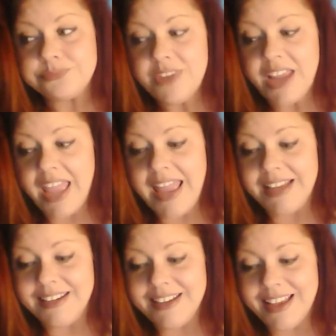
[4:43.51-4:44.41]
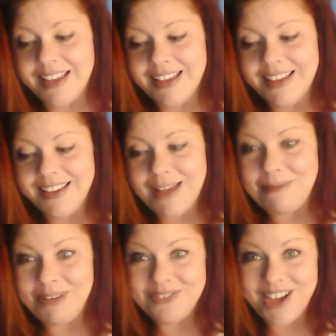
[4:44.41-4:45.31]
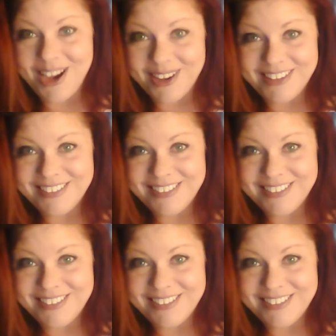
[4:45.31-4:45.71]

And I believe Donna